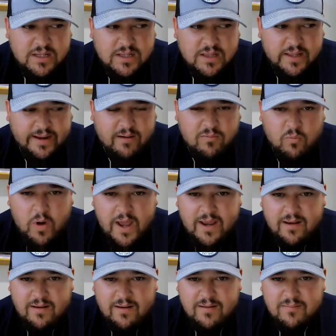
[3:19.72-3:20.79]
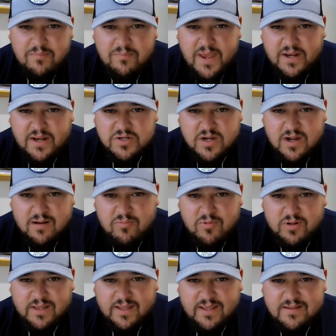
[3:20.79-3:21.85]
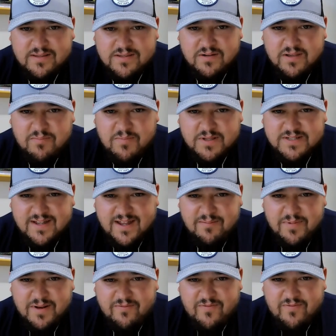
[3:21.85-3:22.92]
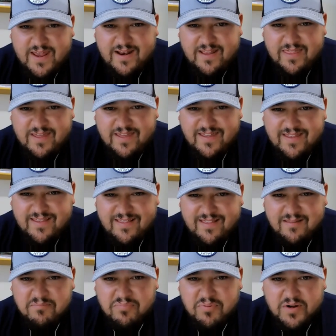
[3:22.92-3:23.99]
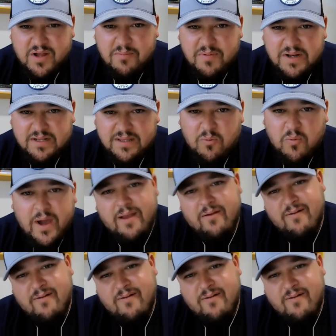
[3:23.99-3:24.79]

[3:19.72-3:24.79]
like white paint job really. So he must not have been a fan of the predominantly white